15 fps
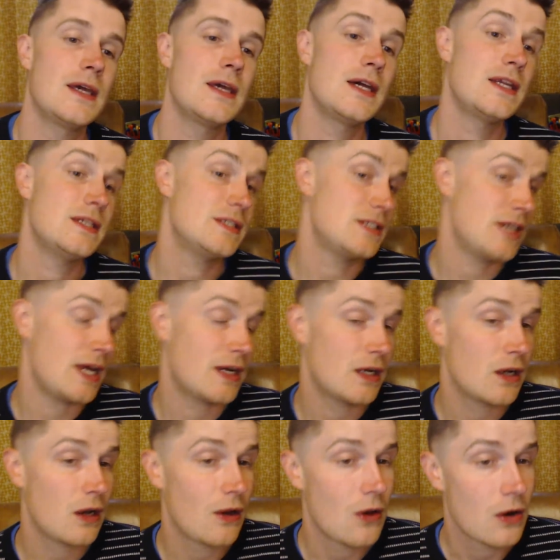It is 10
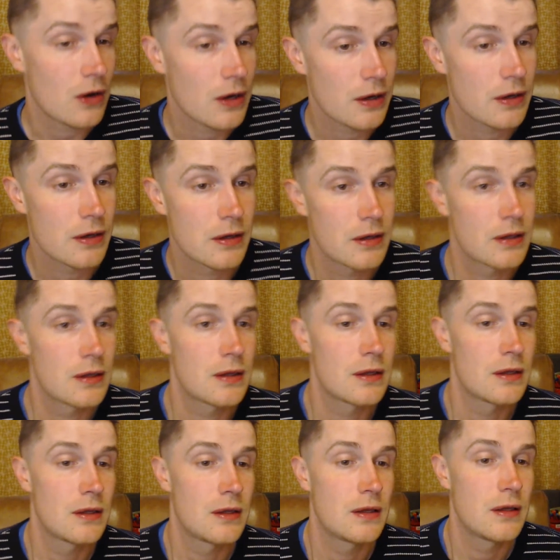o'clock.
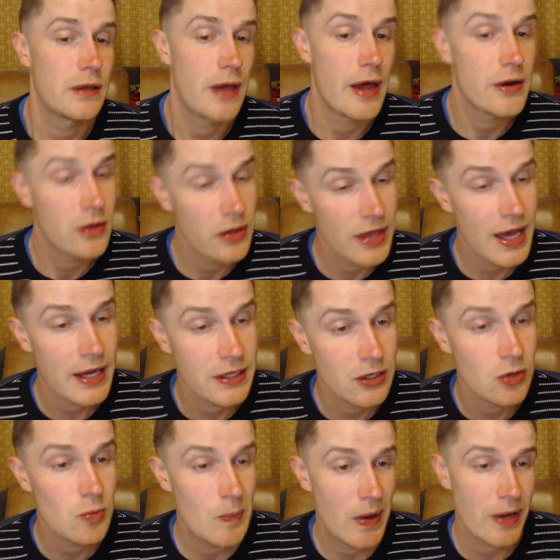And on that
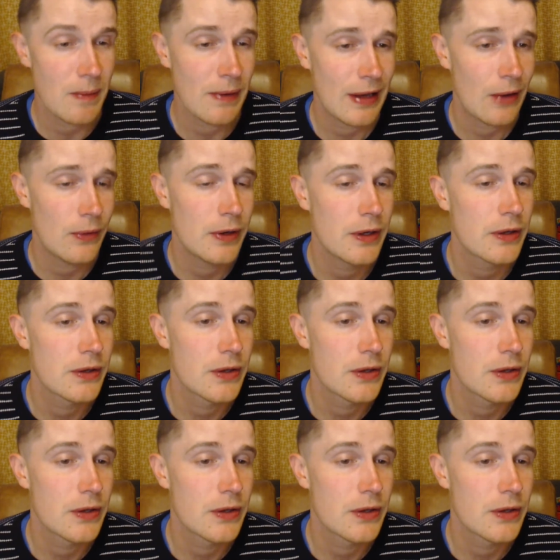note, Bible Hour,